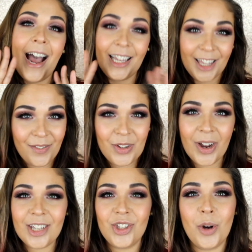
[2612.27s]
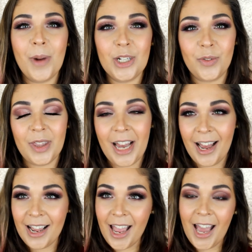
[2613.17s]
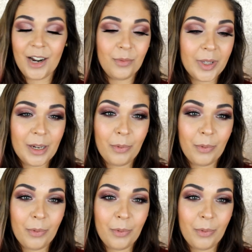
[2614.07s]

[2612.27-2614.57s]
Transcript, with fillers: I love you guys so much for that, and I really